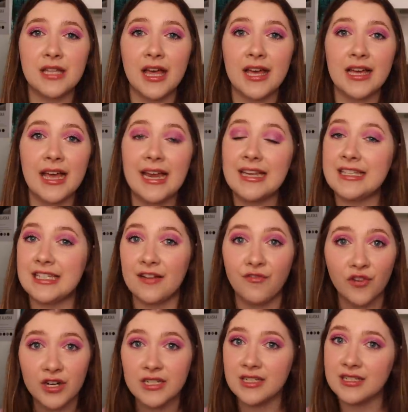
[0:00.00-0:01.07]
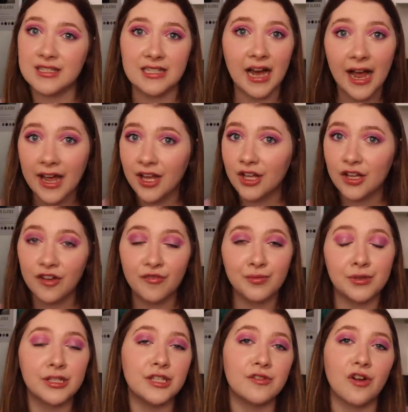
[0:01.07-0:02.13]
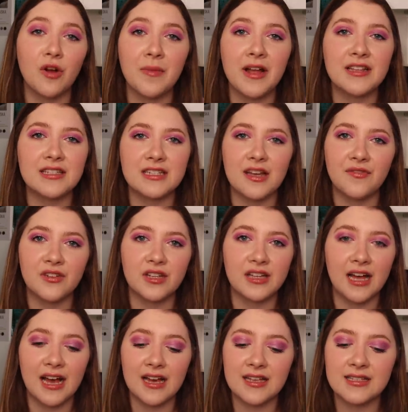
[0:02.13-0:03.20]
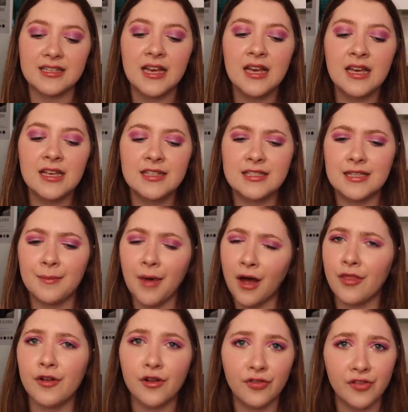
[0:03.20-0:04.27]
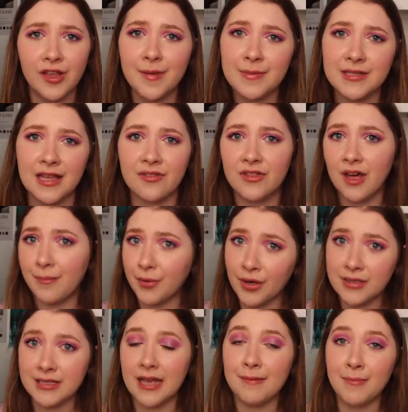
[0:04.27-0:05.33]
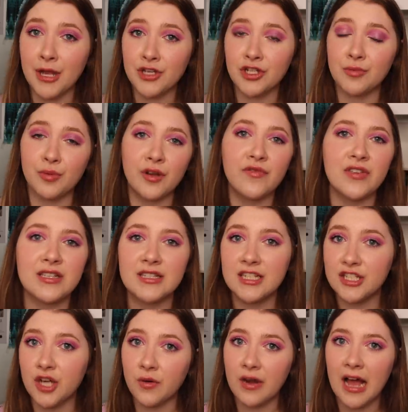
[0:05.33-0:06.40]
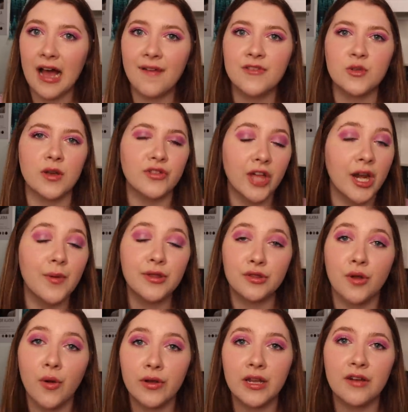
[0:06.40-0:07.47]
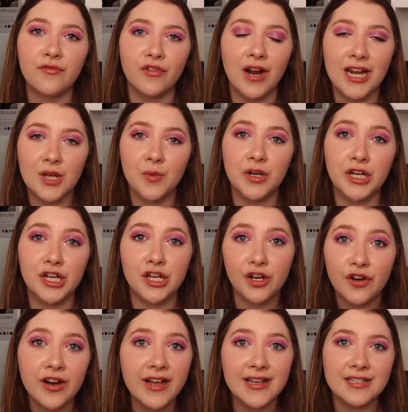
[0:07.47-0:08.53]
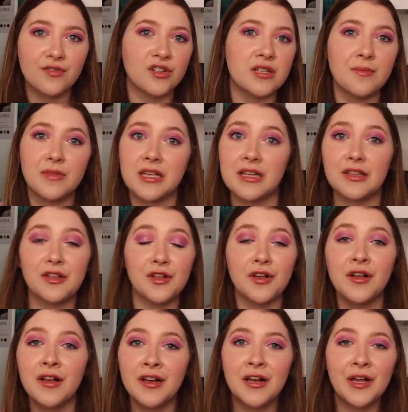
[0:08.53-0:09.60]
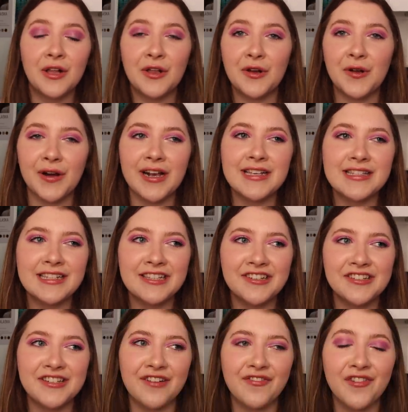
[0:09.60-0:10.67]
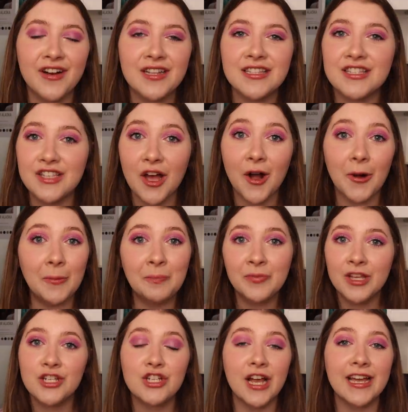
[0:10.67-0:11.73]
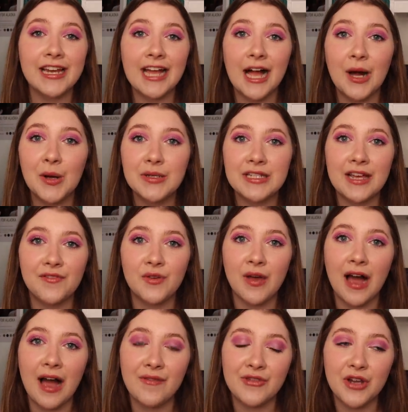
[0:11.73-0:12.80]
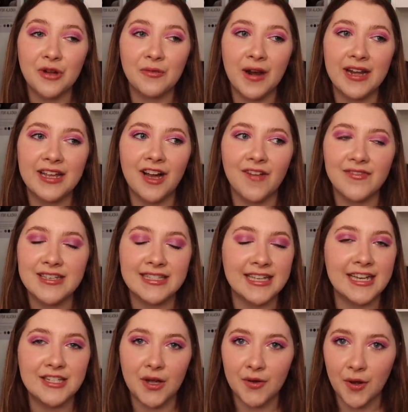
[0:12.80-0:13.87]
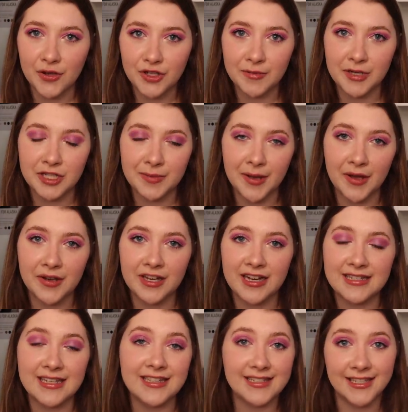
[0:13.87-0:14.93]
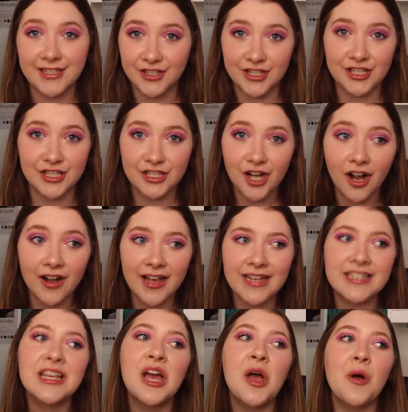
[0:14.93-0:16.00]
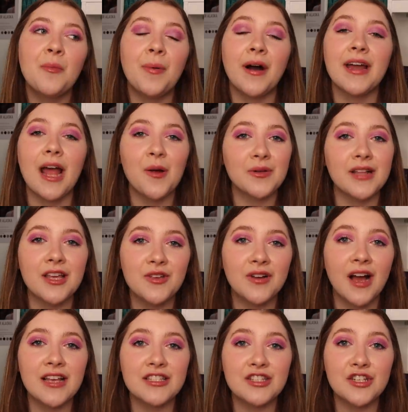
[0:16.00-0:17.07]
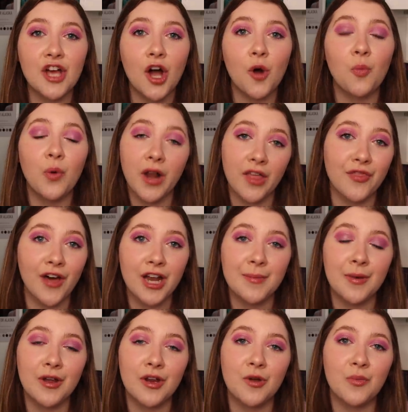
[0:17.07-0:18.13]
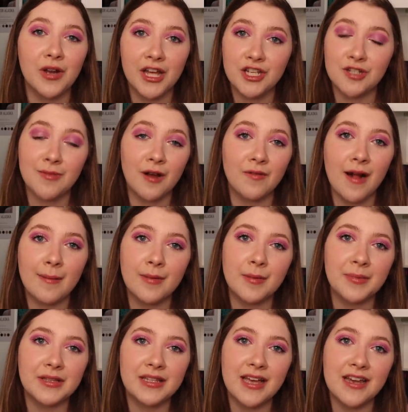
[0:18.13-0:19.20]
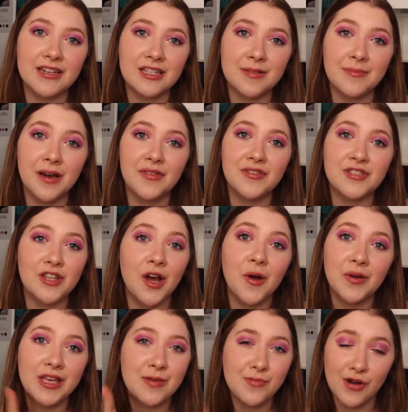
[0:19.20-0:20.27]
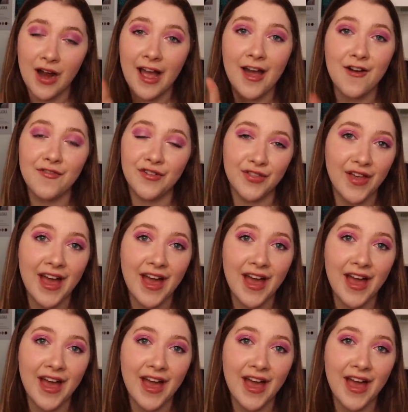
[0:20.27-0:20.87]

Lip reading: like a different style of bully romance. It definitely has some other themes that the books I mentioned previously don't have. So I thought I would throw it in for anyone curious for something a little crazy, a little different. So check it out if you haven't already. Obviously, I don't know too much about it because I did just start it, but I will let you guys know what I thought about it when I do my wrap up at the end of the month. So keep your eye out for